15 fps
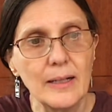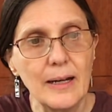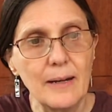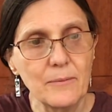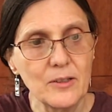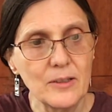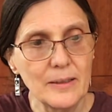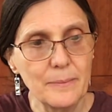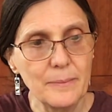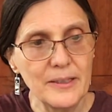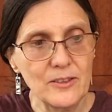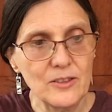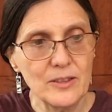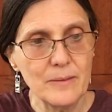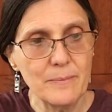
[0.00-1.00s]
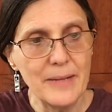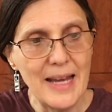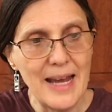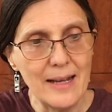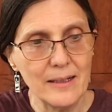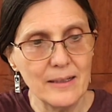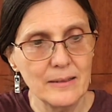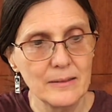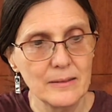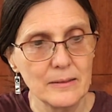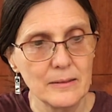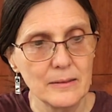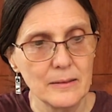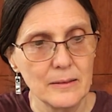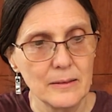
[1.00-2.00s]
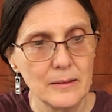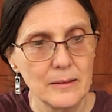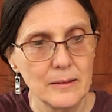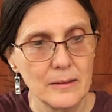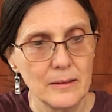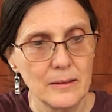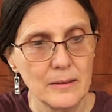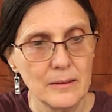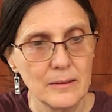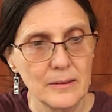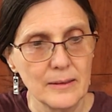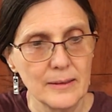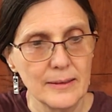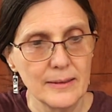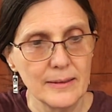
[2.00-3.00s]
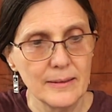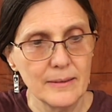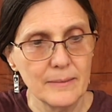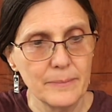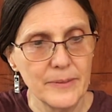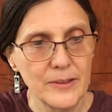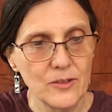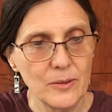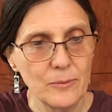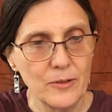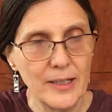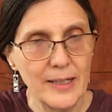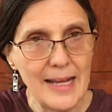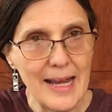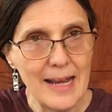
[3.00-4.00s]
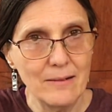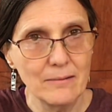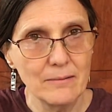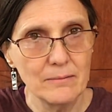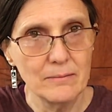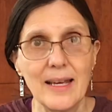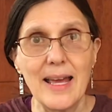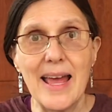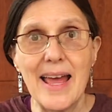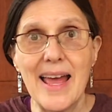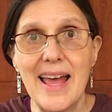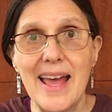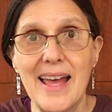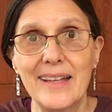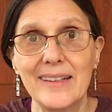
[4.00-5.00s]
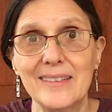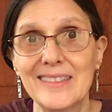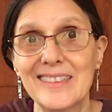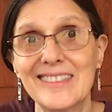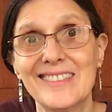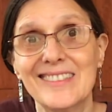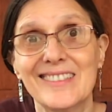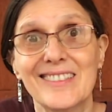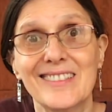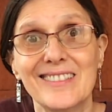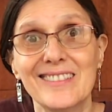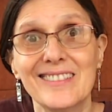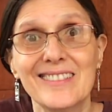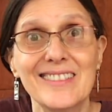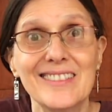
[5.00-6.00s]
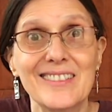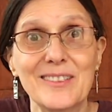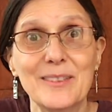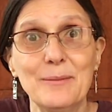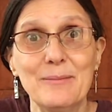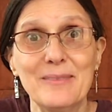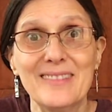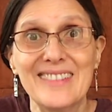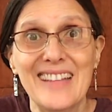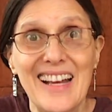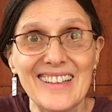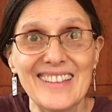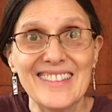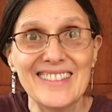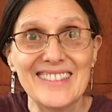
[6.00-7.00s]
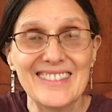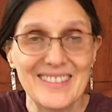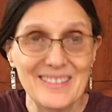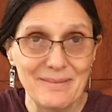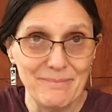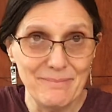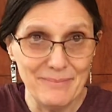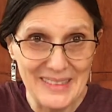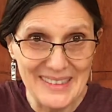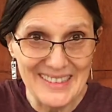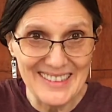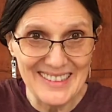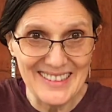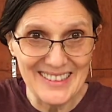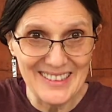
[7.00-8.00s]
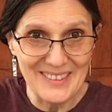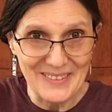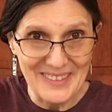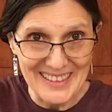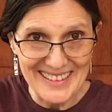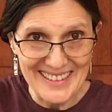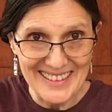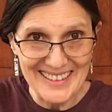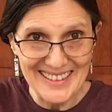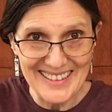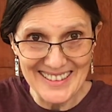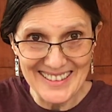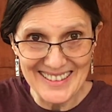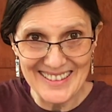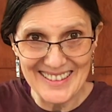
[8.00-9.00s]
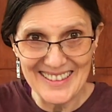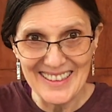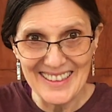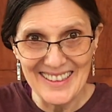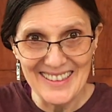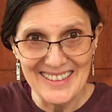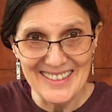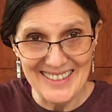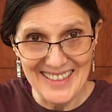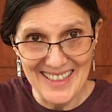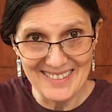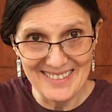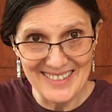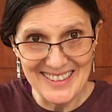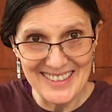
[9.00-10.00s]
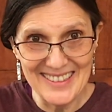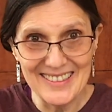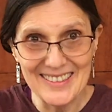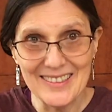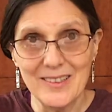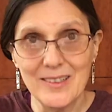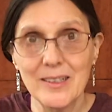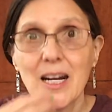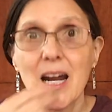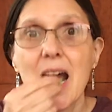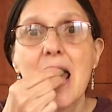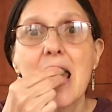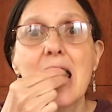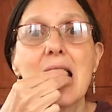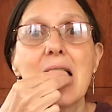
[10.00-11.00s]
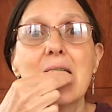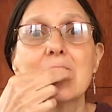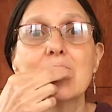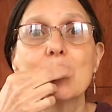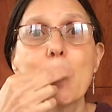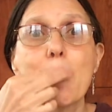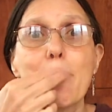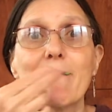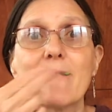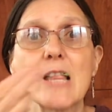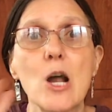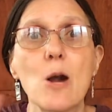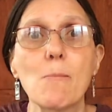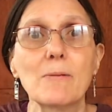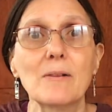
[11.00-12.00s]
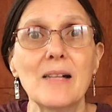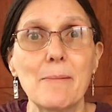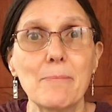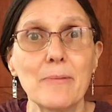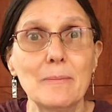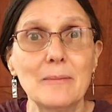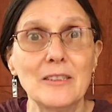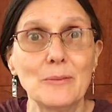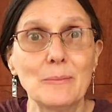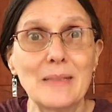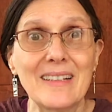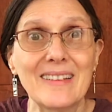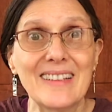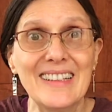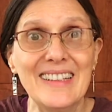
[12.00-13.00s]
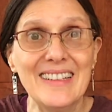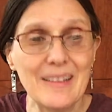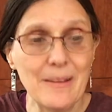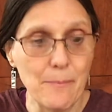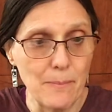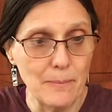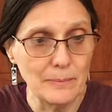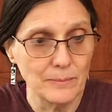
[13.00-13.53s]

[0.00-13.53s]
I'm going to pinch them back. I'm going to pinch them right out. And you can use those in soups, salads, meat dishes, fish dishes, sandwiches, or pop them in your mouth to eat them.